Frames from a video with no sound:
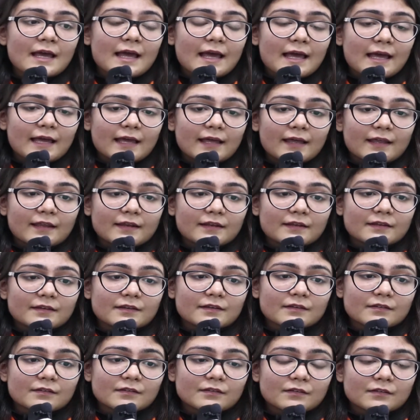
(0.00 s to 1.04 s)
and
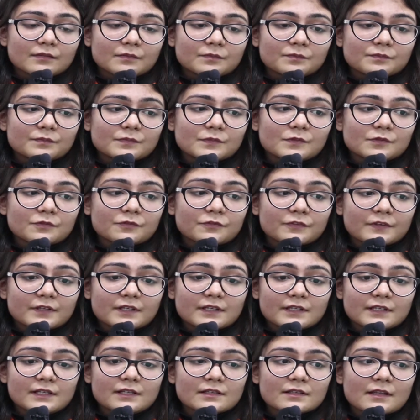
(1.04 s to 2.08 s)
the
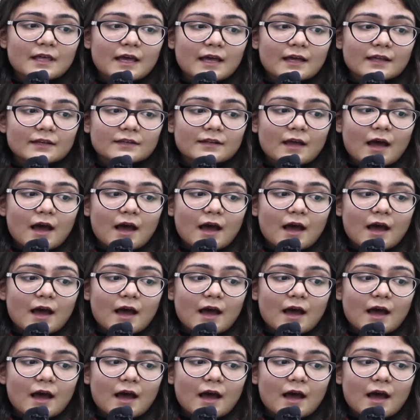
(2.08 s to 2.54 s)
field that